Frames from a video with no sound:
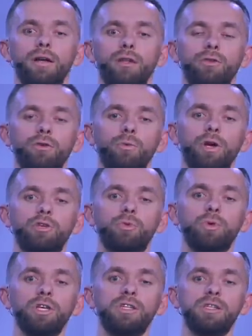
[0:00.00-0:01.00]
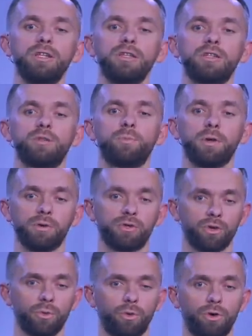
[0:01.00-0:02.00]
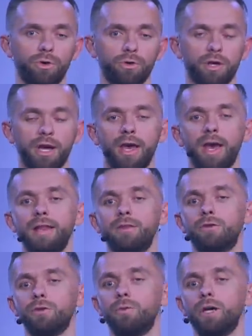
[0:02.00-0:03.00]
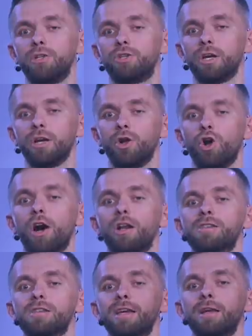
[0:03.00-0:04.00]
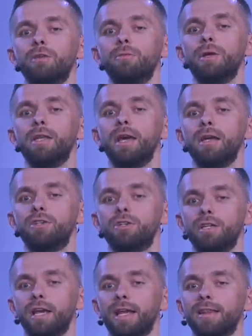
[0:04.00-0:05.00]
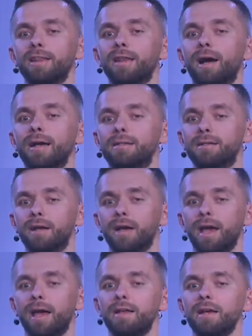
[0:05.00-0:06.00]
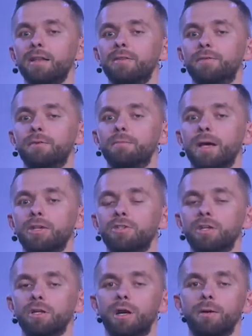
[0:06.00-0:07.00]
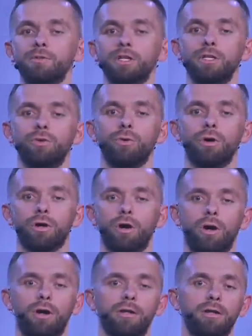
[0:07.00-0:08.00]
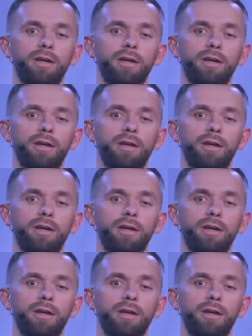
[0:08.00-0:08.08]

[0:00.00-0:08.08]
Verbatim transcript: through which we see the spiritual world and through which God's illumination and light and information comes into our heart.